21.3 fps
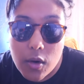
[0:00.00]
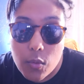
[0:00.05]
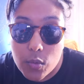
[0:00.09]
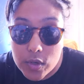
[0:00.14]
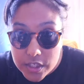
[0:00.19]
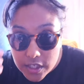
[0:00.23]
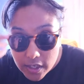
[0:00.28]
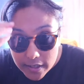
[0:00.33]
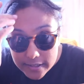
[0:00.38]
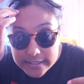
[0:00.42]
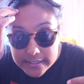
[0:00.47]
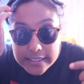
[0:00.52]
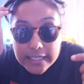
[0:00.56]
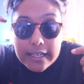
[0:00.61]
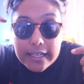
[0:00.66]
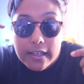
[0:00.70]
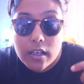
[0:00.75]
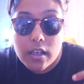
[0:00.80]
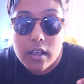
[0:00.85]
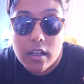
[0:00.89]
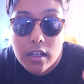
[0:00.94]
what do you guys
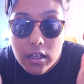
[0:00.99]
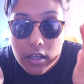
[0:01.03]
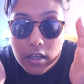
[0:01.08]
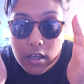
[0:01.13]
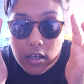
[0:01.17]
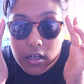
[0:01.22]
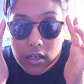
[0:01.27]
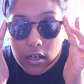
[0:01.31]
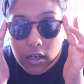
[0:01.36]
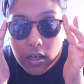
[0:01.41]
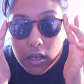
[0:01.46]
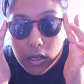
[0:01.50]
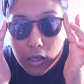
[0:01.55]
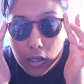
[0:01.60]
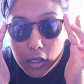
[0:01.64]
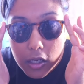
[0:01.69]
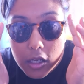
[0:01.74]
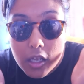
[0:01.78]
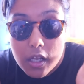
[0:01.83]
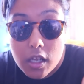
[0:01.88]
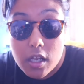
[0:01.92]
think?
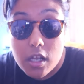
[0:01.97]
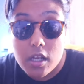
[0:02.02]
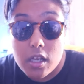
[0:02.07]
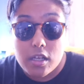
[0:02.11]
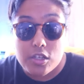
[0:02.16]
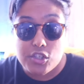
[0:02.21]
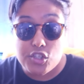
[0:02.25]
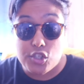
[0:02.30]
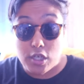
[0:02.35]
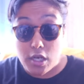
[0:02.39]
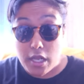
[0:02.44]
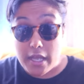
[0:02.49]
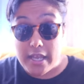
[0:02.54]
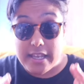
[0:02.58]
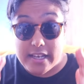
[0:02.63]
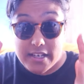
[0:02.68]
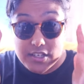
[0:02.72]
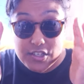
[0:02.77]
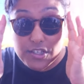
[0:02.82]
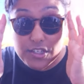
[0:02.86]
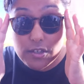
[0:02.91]
Do you
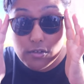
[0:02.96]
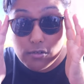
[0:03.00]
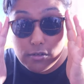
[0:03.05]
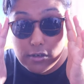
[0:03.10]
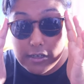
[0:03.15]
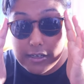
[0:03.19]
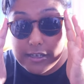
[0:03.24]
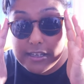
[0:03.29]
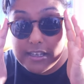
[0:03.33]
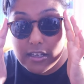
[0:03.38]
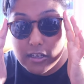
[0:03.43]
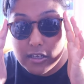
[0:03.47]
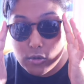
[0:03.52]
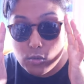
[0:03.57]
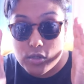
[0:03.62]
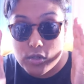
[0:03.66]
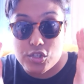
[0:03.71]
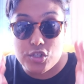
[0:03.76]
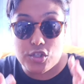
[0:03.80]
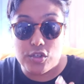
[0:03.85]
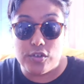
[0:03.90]
like, do you not like,
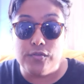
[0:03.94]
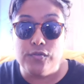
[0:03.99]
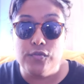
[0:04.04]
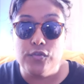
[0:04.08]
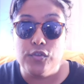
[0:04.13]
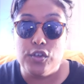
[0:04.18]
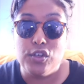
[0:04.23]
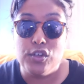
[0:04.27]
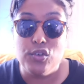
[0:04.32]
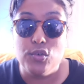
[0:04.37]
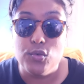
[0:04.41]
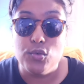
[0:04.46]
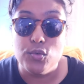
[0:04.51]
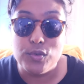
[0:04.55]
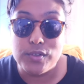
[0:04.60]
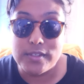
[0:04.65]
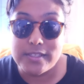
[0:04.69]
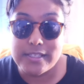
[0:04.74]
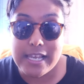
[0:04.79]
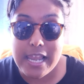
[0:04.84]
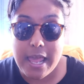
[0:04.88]
what's your
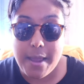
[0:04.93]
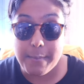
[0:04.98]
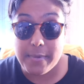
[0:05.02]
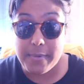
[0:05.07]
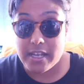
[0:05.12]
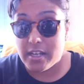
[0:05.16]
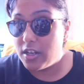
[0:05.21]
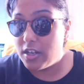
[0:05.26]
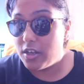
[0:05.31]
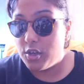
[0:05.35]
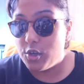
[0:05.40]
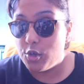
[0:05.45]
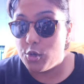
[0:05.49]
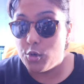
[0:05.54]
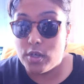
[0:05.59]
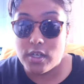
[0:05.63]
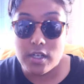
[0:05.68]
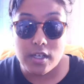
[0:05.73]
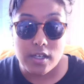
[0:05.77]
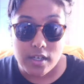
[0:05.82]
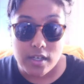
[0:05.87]
views? Let me
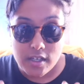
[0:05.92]
know.